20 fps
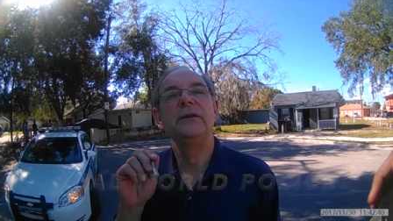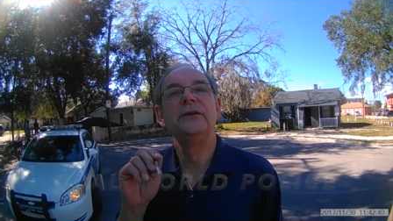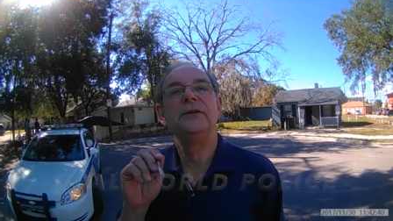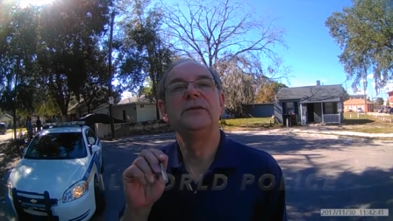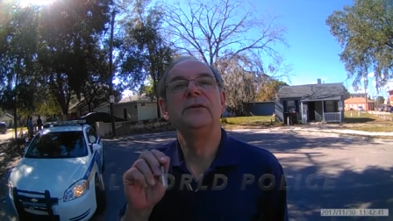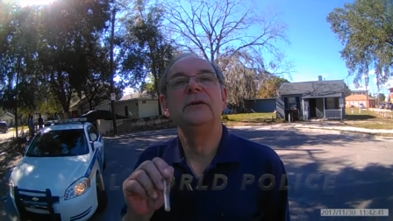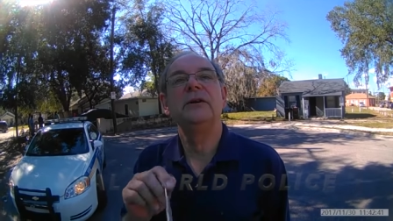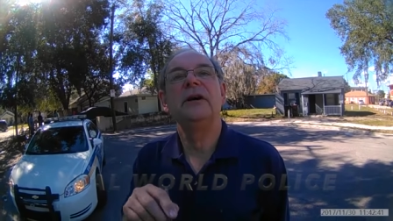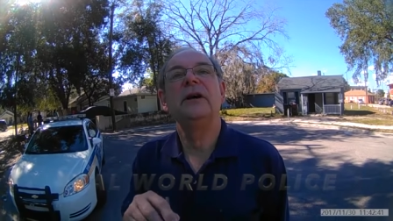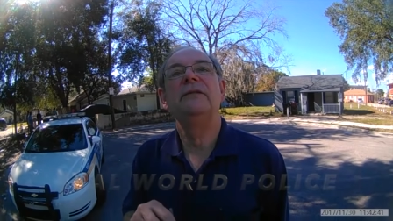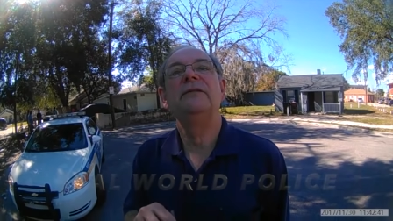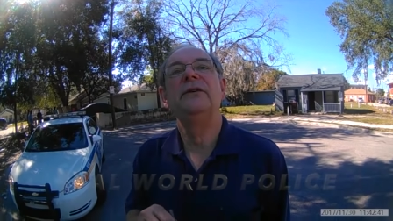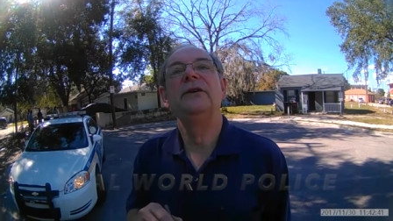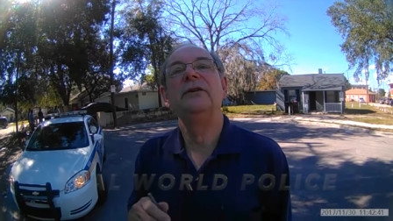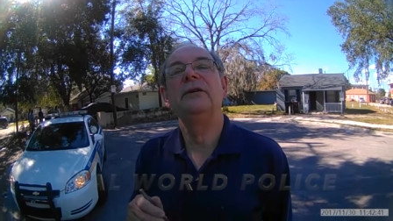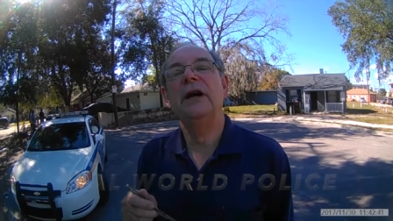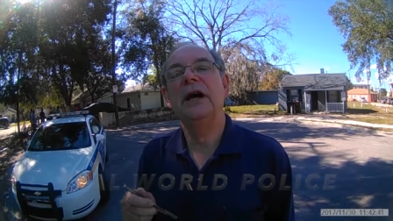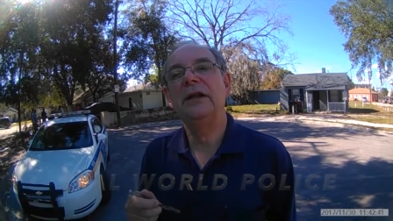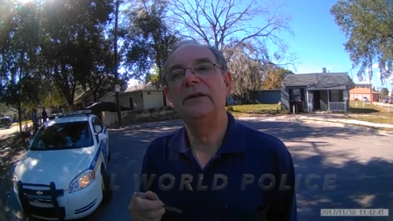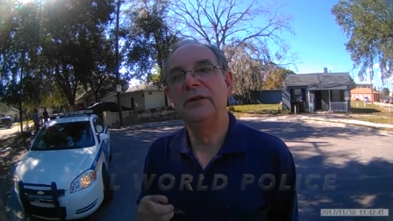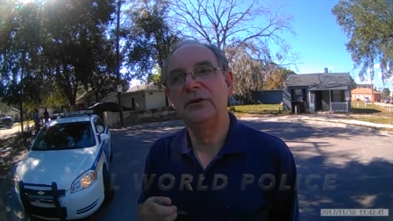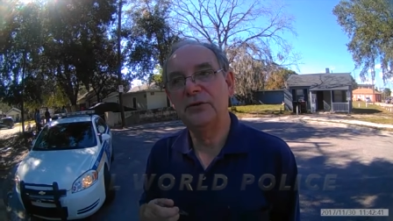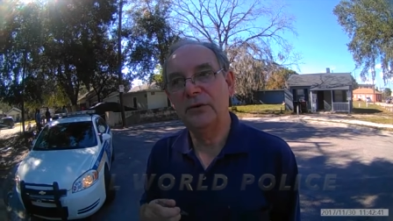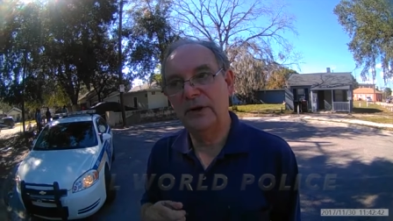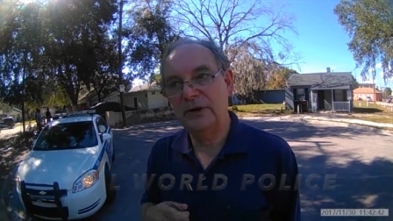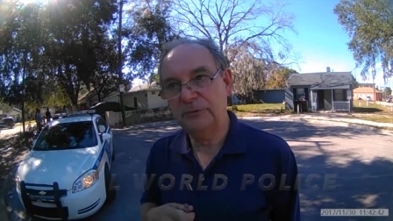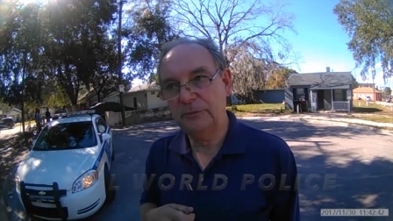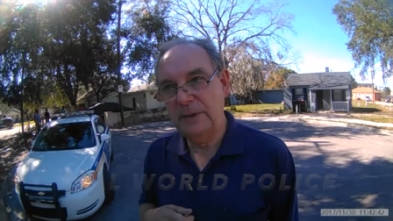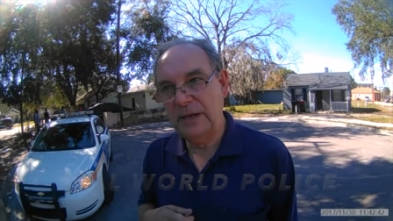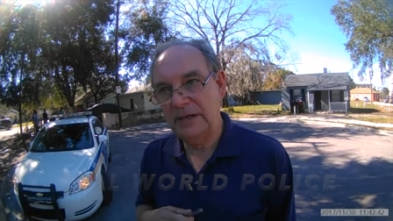existed, then we would do it.
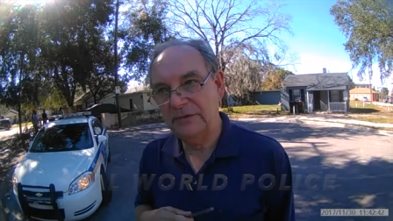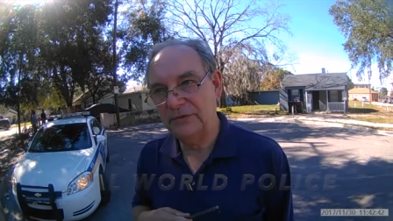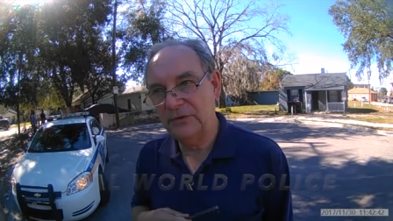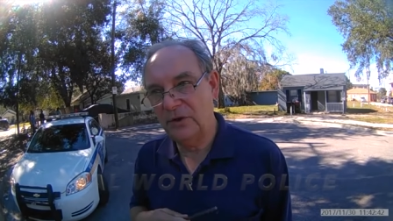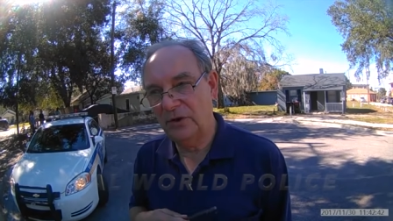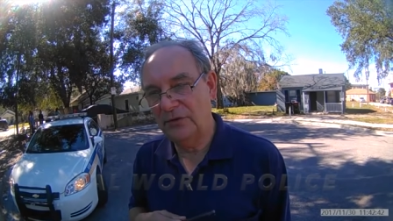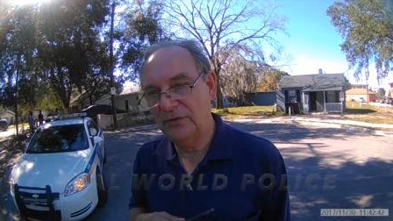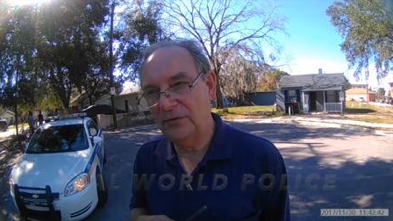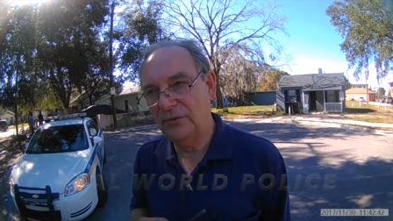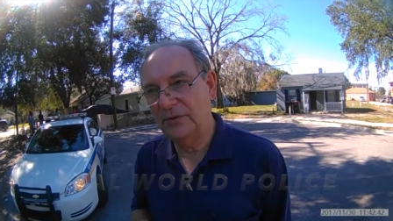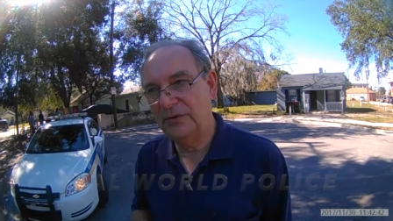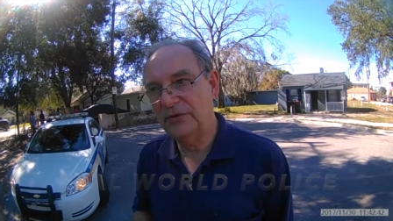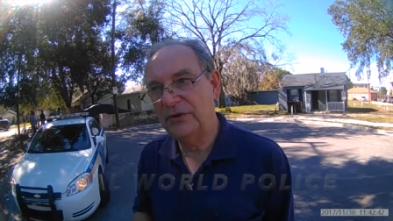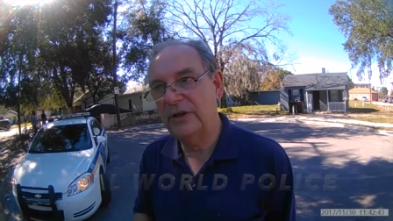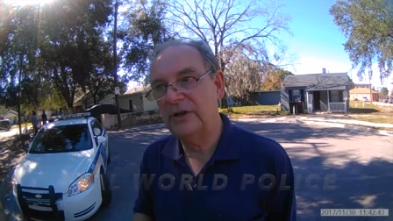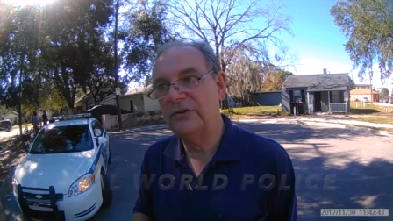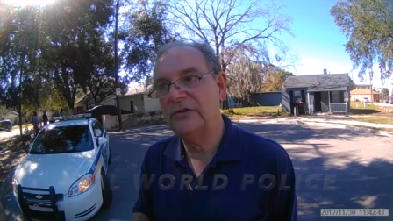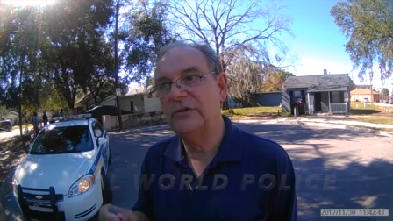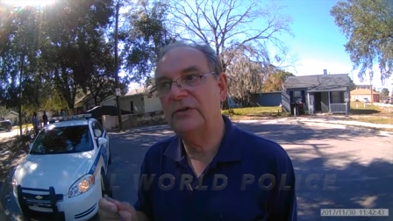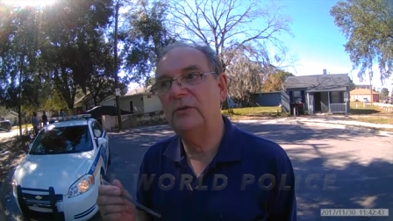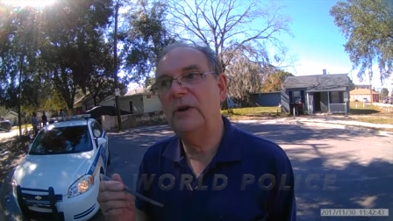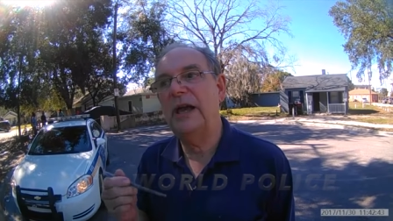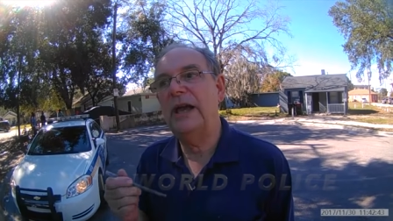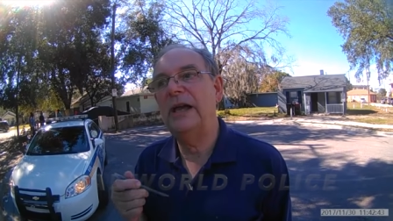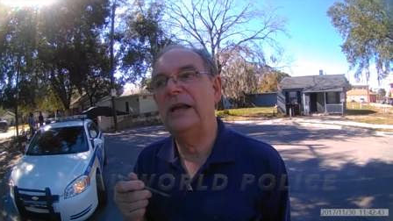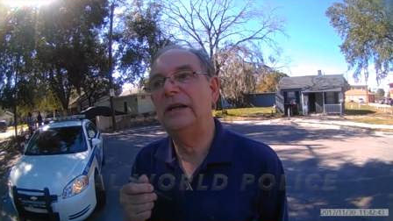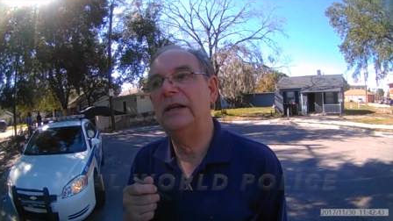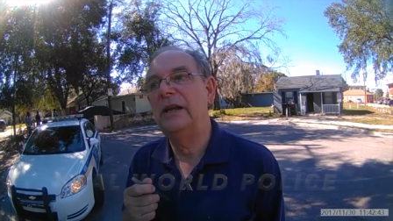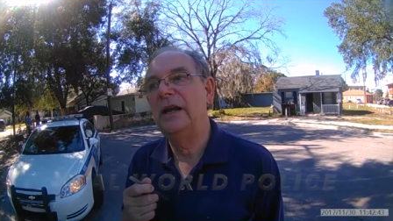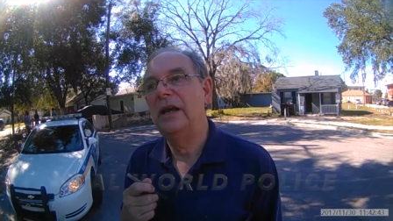Trespass yeah. authorization
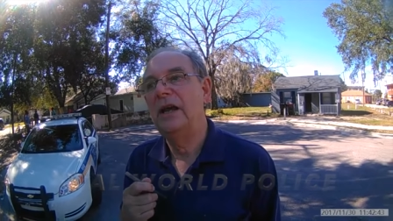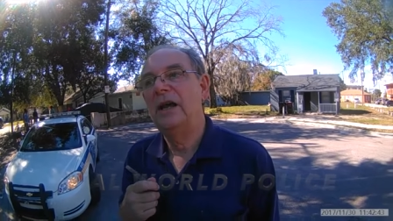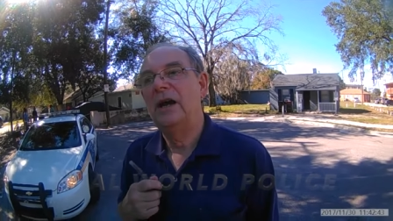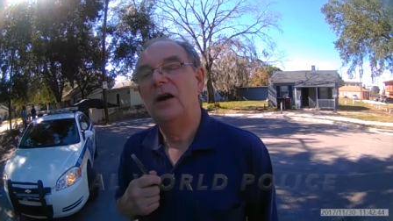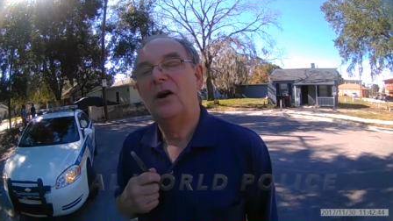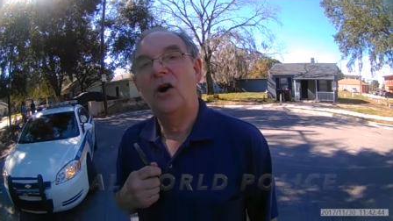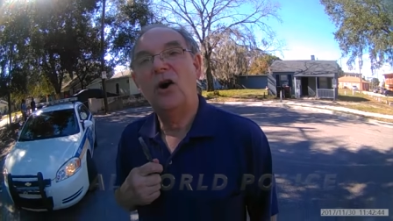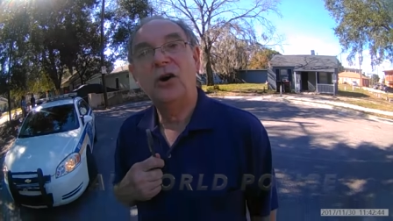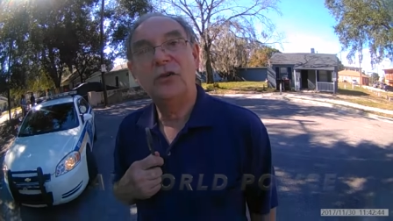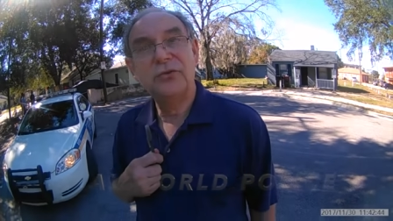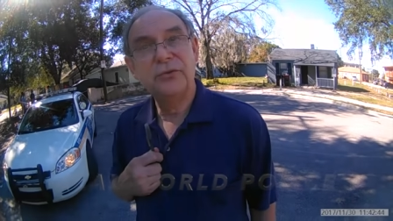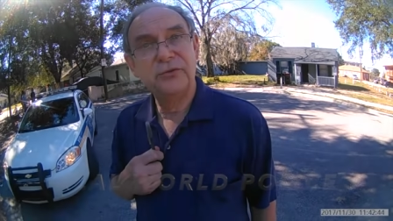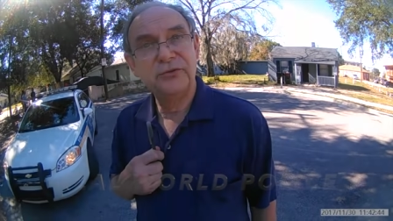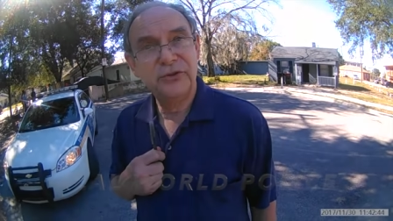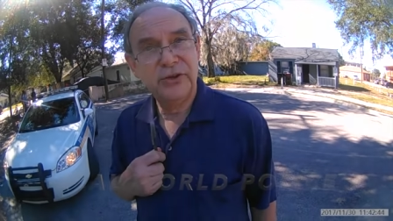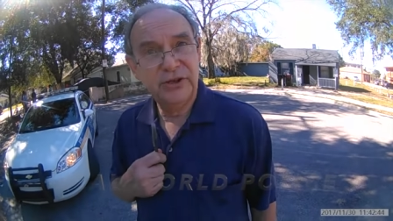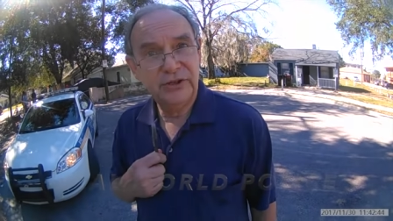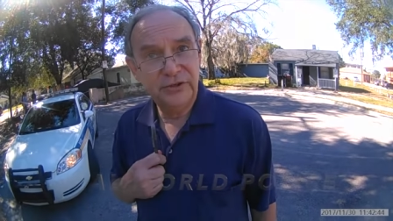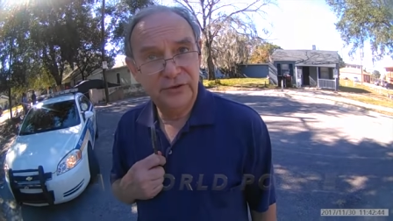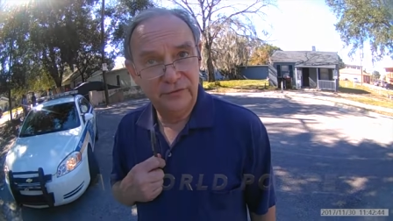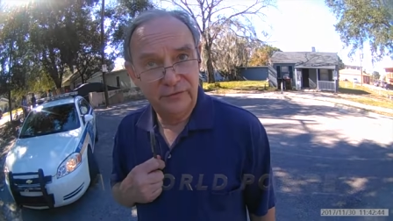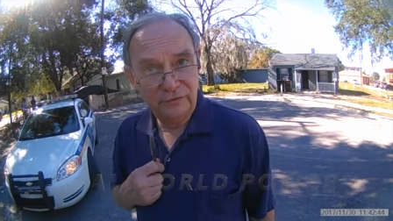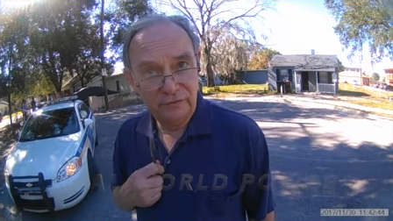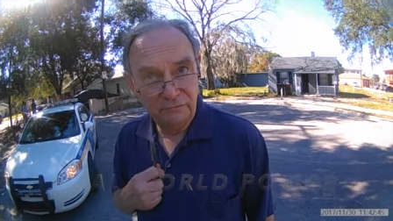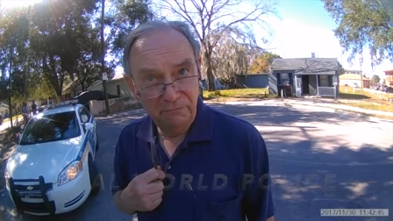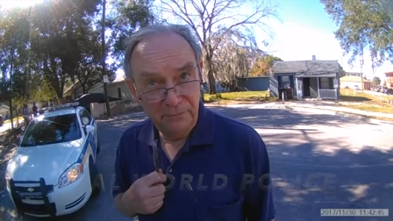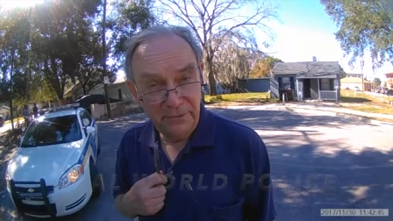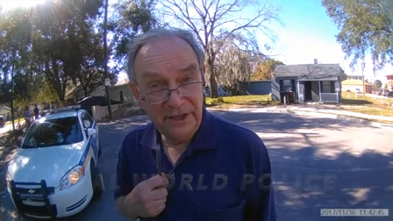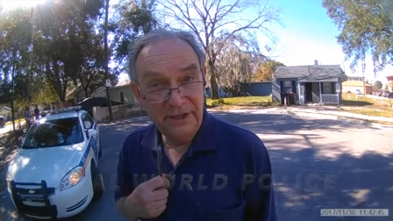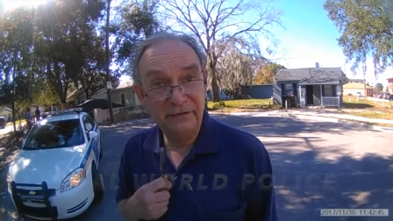and authorization
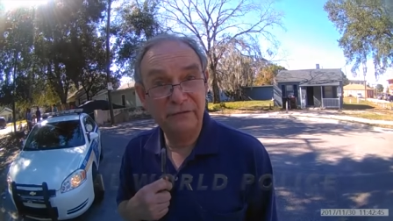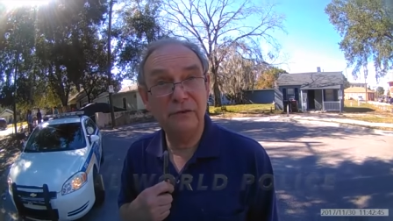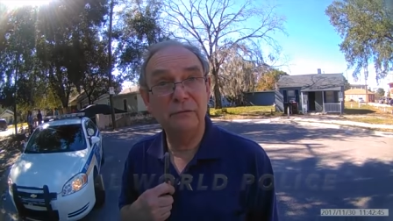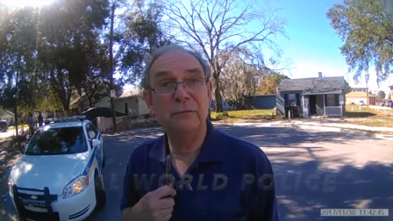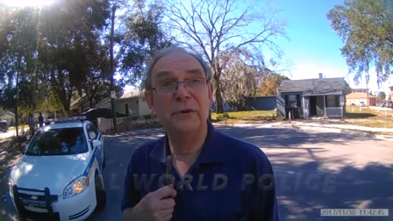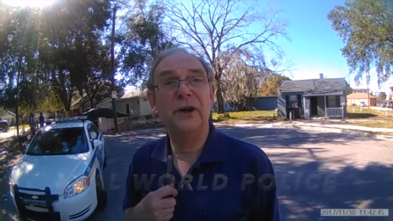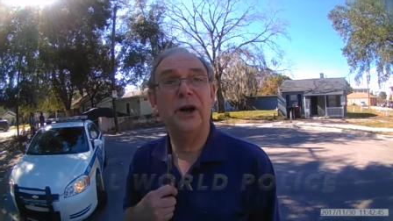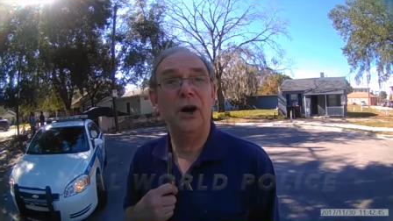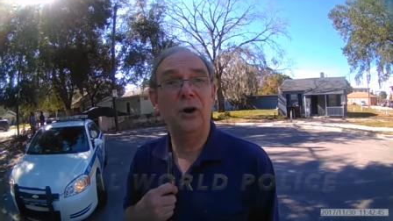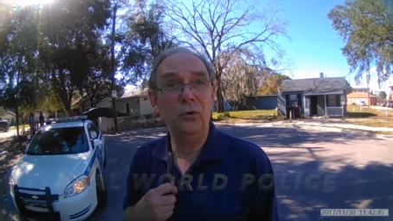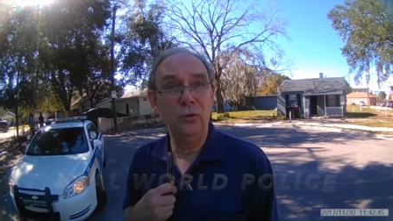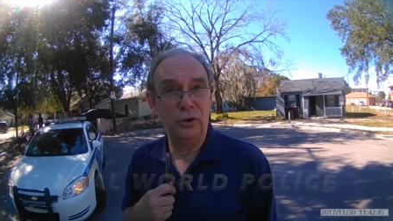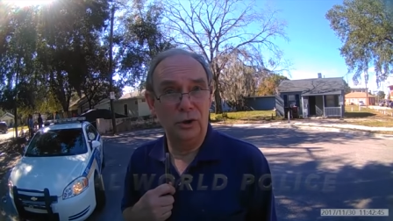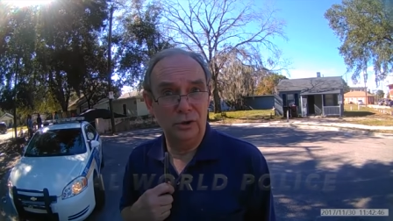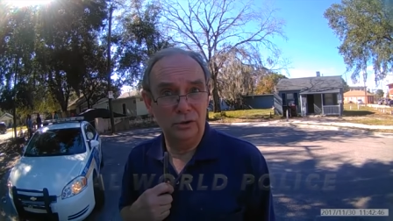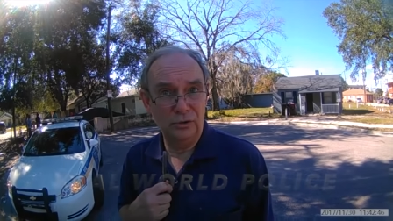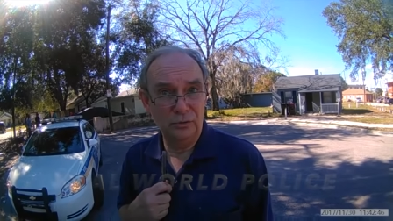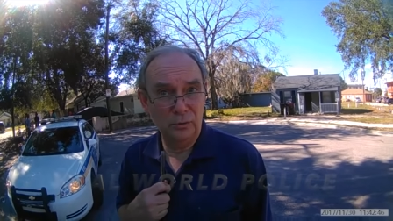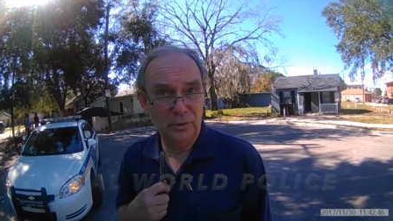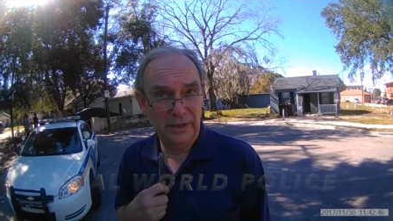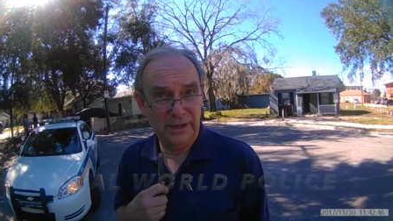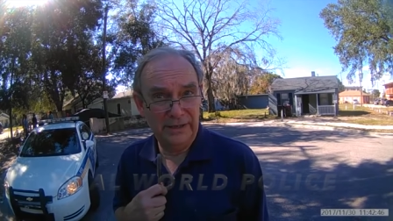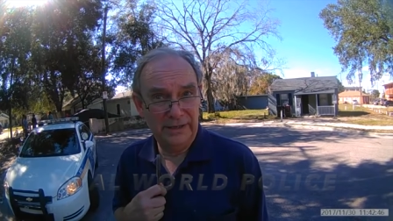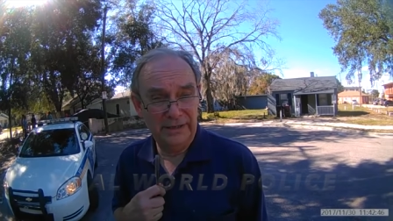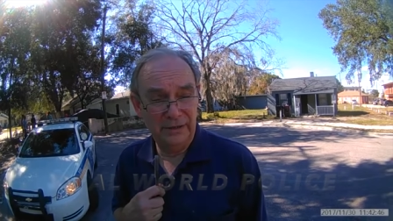from me from the owner. What I